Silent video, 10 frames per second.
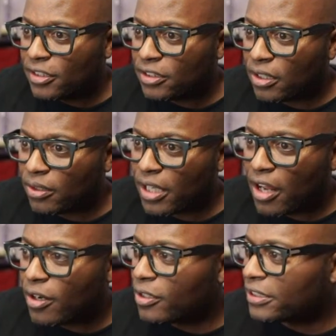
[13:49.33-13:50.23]
So
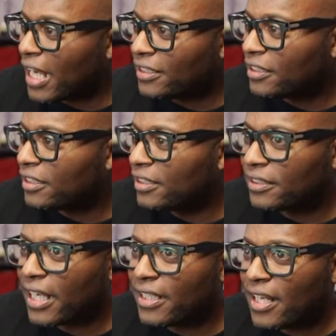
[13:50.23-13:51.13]
y'all notice I just didn't
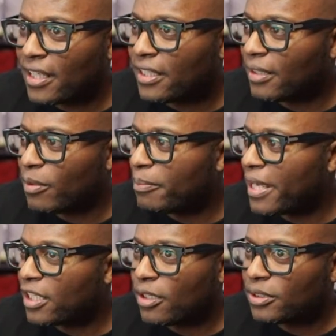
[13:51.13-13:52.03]
say nothing, wasn't
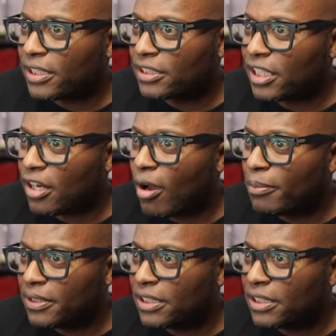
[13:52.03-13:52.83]
making no sense at all, but